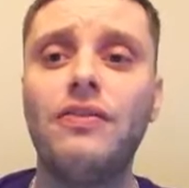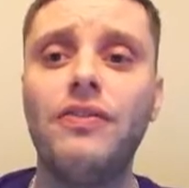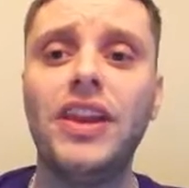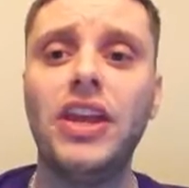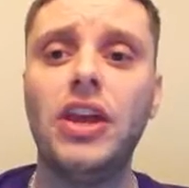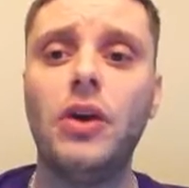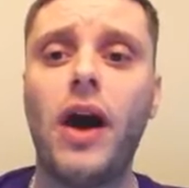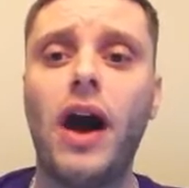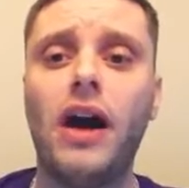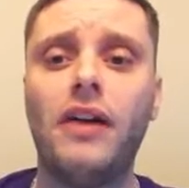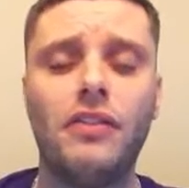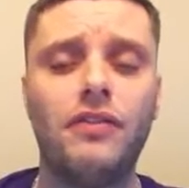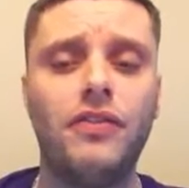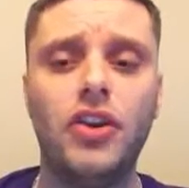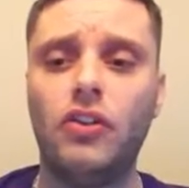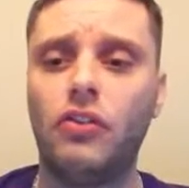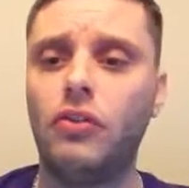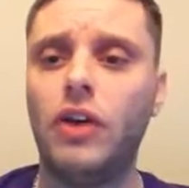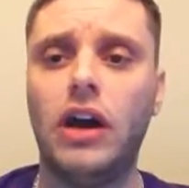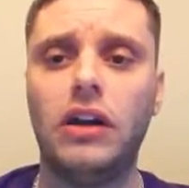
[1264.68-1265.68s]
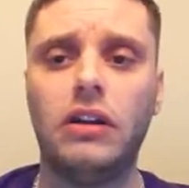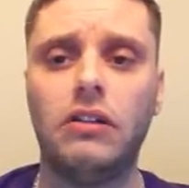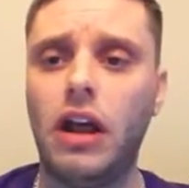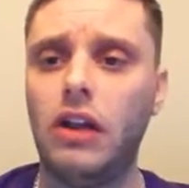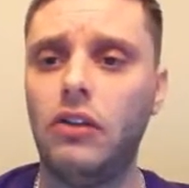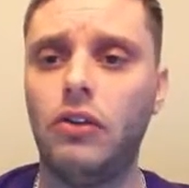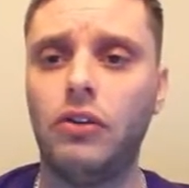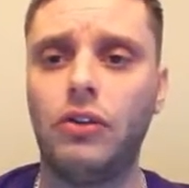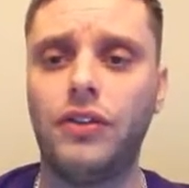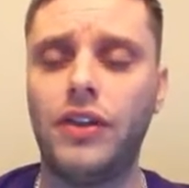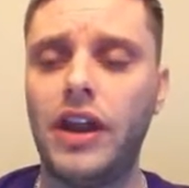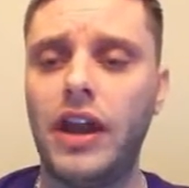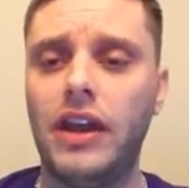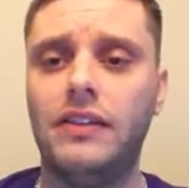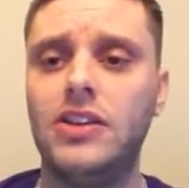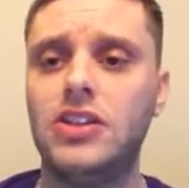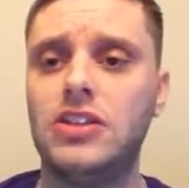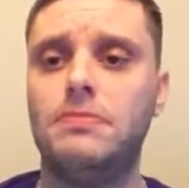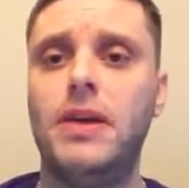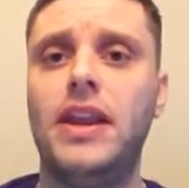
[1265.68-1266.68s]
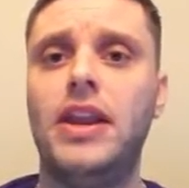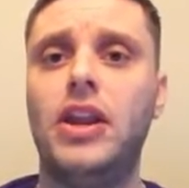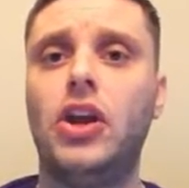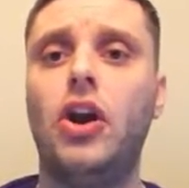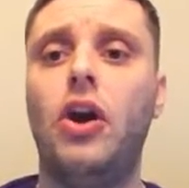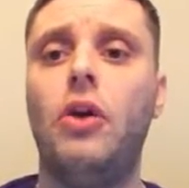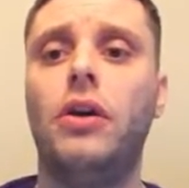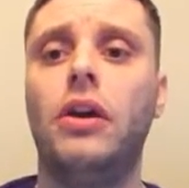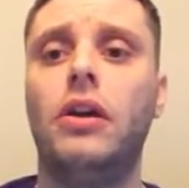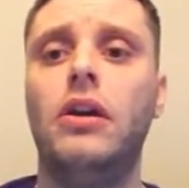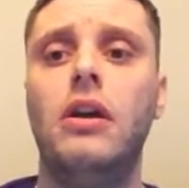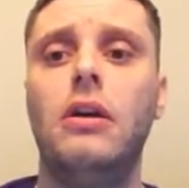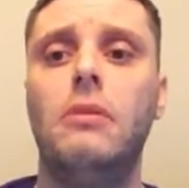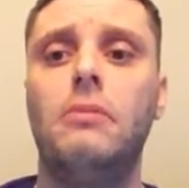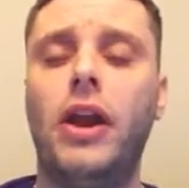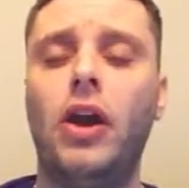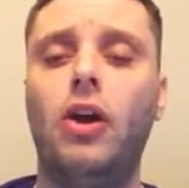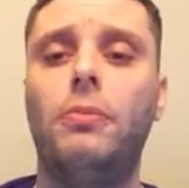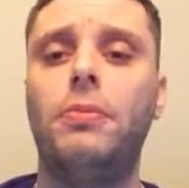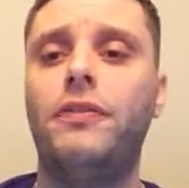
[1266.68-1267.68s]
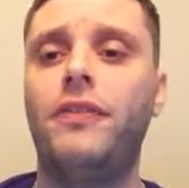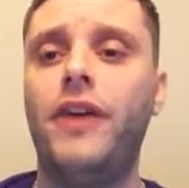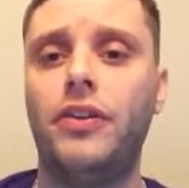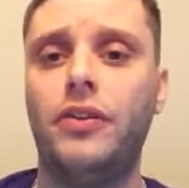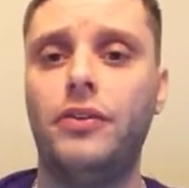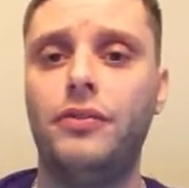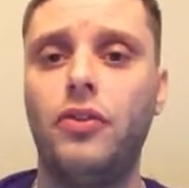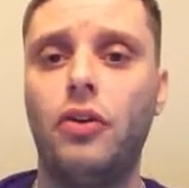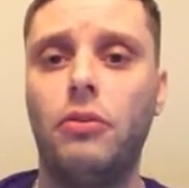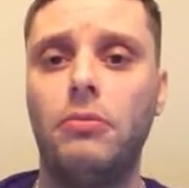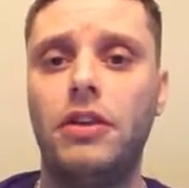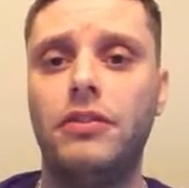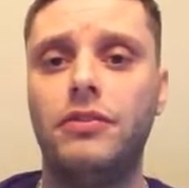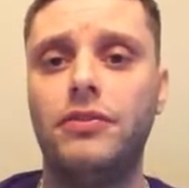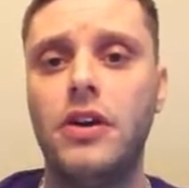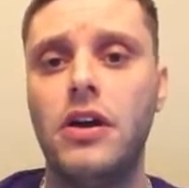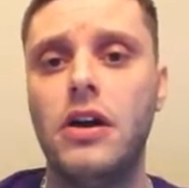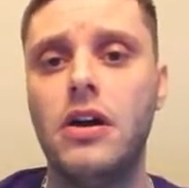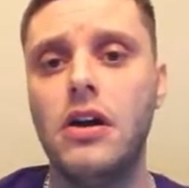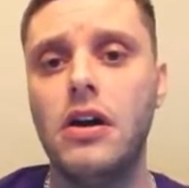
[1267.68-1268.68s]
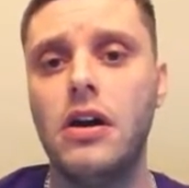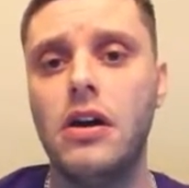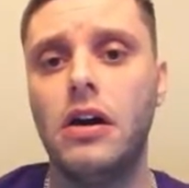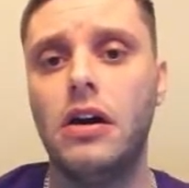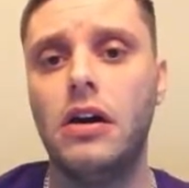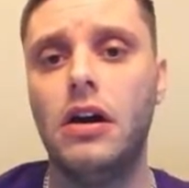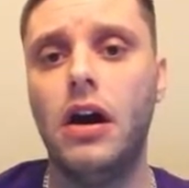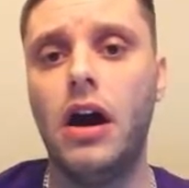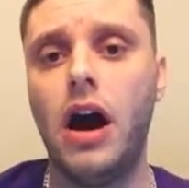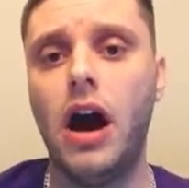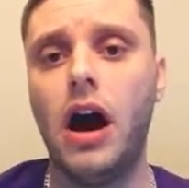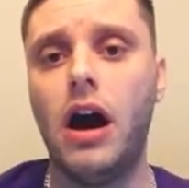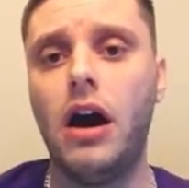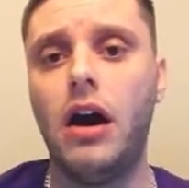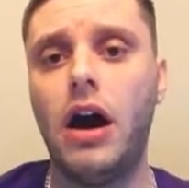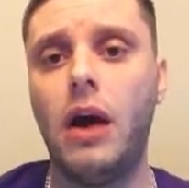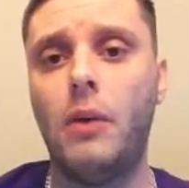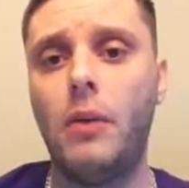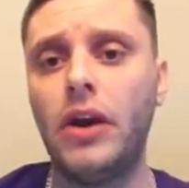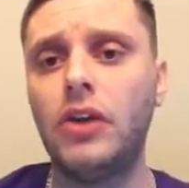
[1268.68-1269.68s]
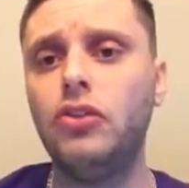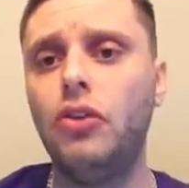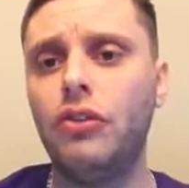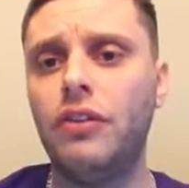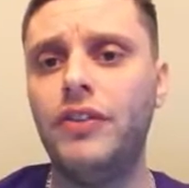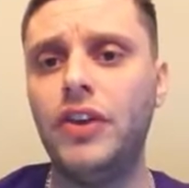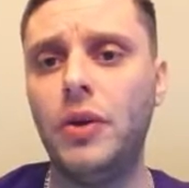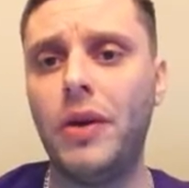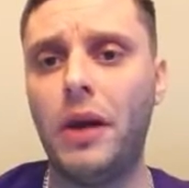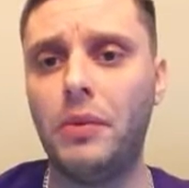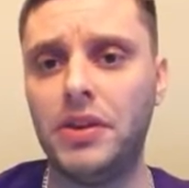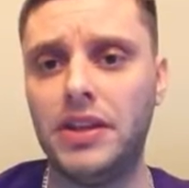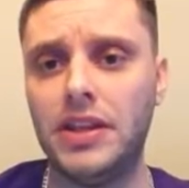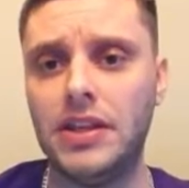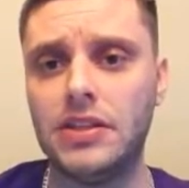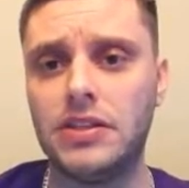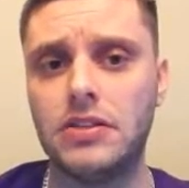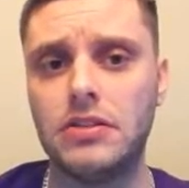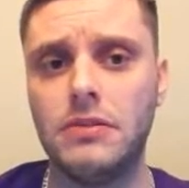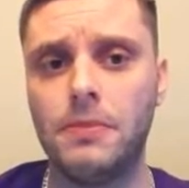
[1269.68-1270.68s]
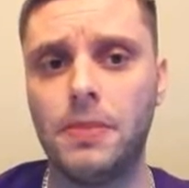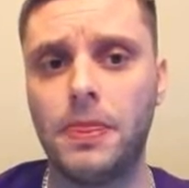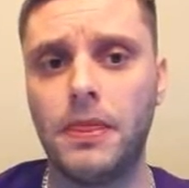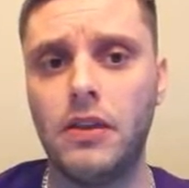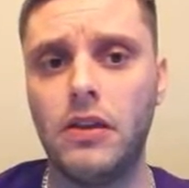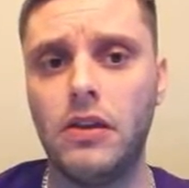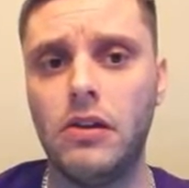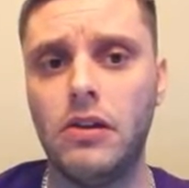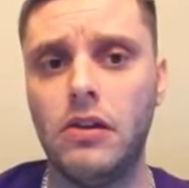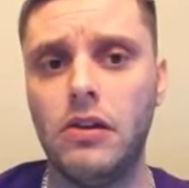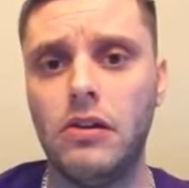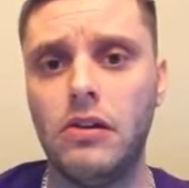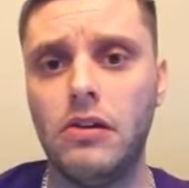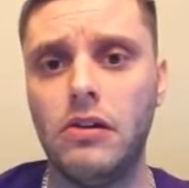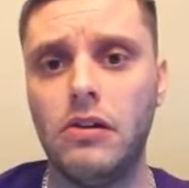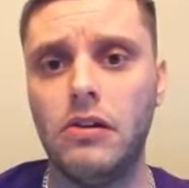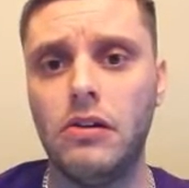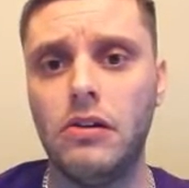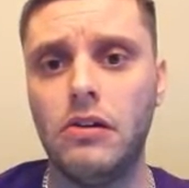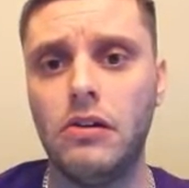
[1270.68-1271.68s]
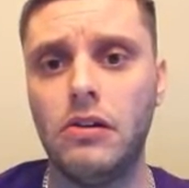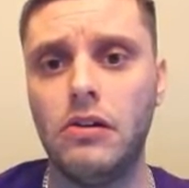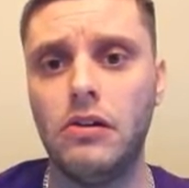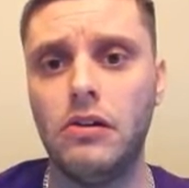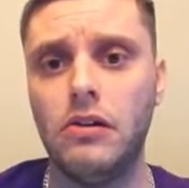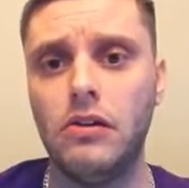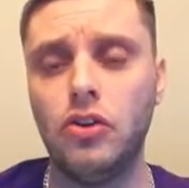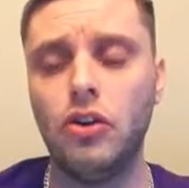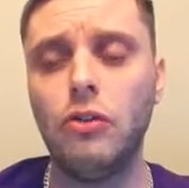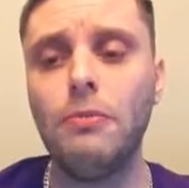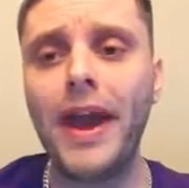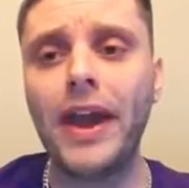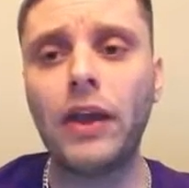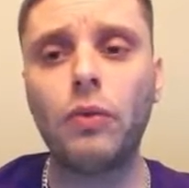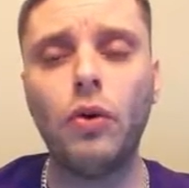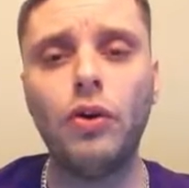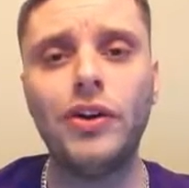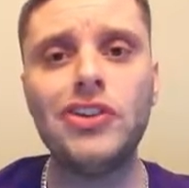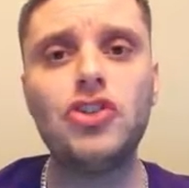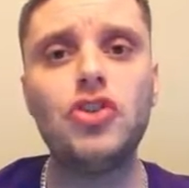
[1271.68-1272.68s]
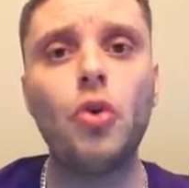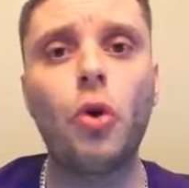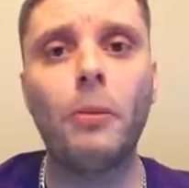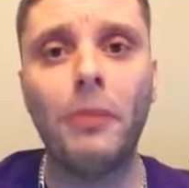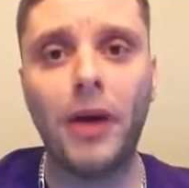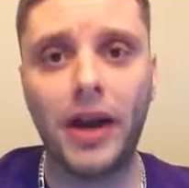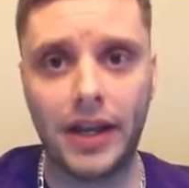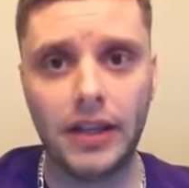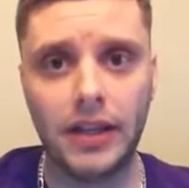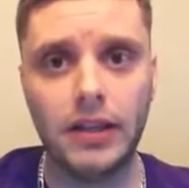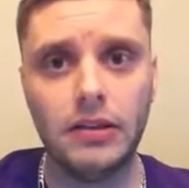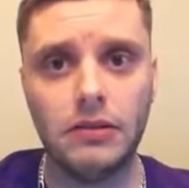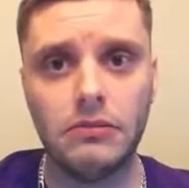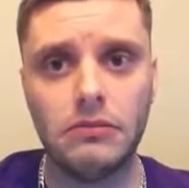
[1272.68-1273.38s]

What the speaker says: video out. This video's gone a lot longer than I anticipated it going, but I hope you found it informative. I want to close the video out with this. Your bankroll is your money,